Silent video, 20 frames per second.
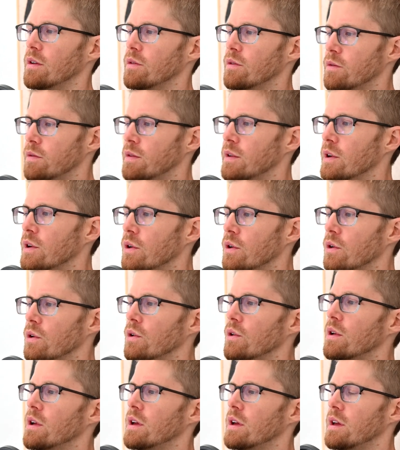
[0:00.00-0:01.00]

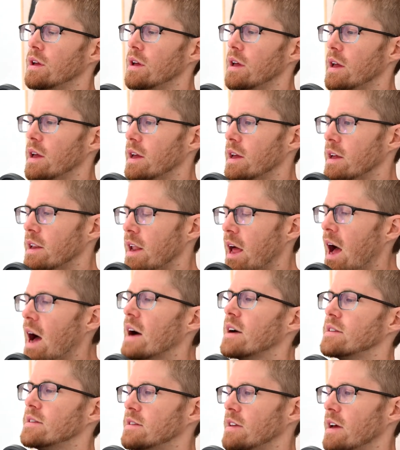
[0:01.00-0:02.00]
feel and
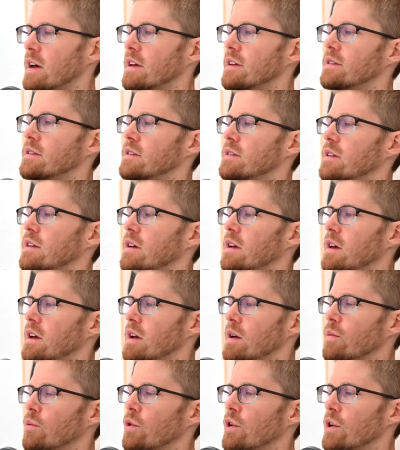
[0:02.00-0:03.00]
access,
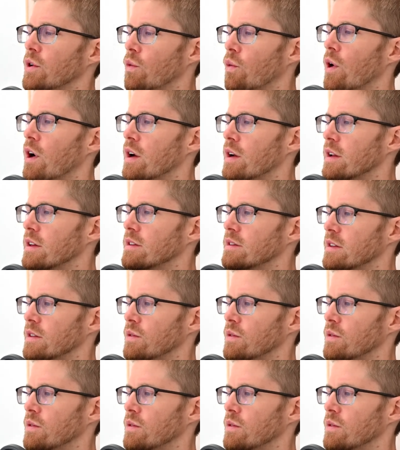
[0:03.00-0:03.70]
bring awareness